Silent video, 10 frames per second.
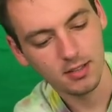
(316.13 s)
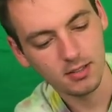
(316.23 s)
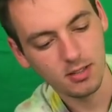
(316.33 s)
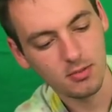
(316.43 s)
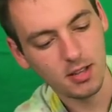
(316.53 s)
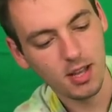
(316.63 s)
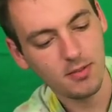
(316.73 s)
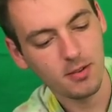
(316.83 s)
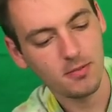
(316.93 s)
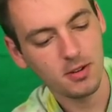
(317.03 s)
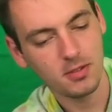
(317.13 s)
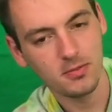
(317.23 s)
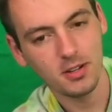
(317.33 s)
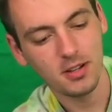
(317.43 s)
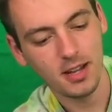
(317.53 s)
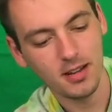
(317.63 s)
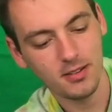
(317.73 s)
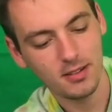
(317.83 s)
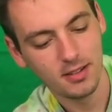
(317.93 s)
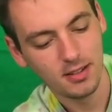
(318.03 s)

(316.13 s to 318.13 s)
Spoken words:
so we have our first friend out